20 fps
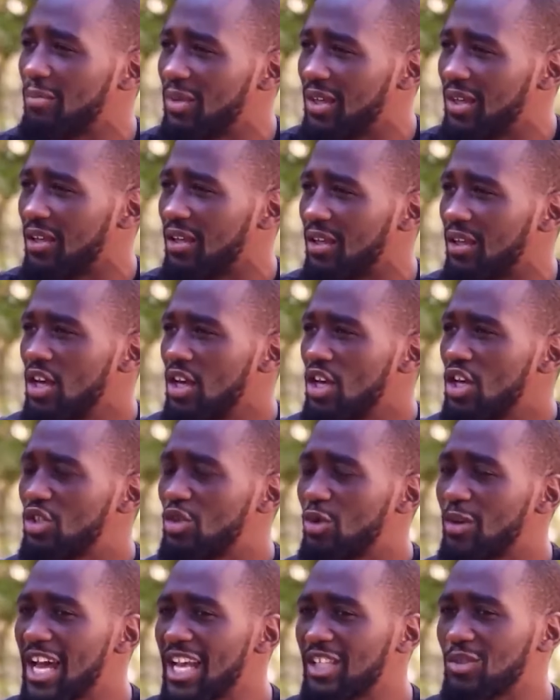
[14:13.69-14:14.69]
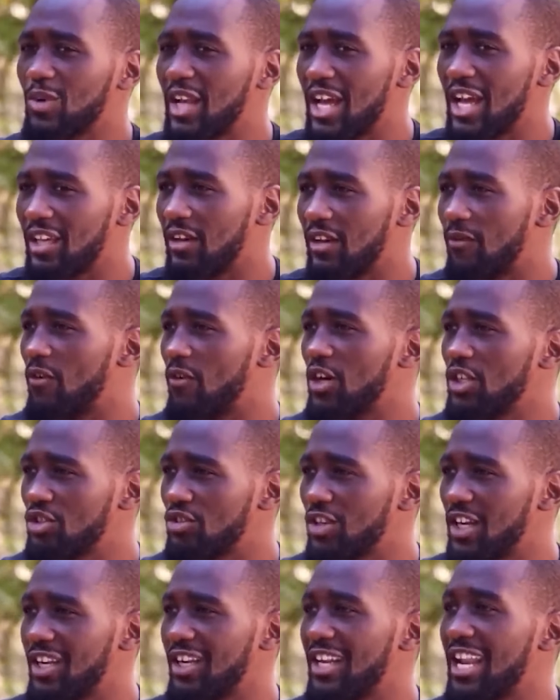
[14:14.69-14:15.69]
real fights, guys that will come to
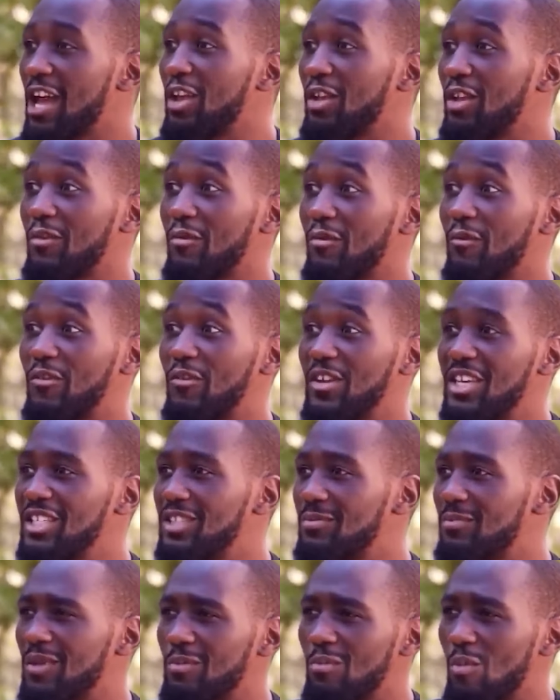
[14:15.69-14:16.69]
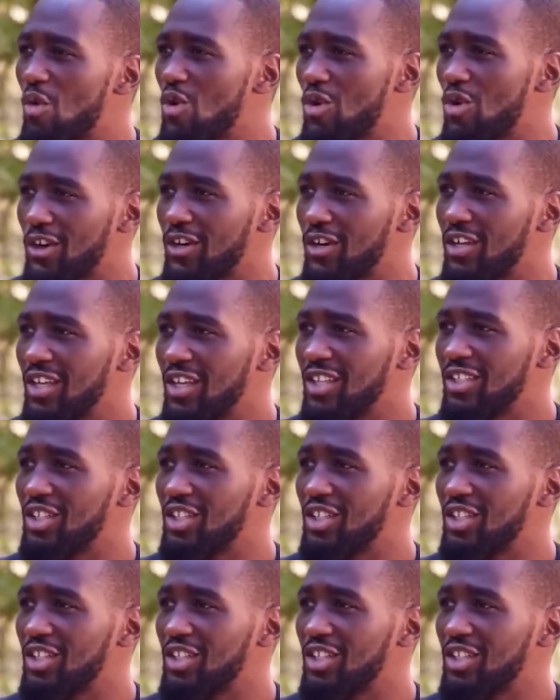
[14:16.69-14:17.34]
him to win. This guy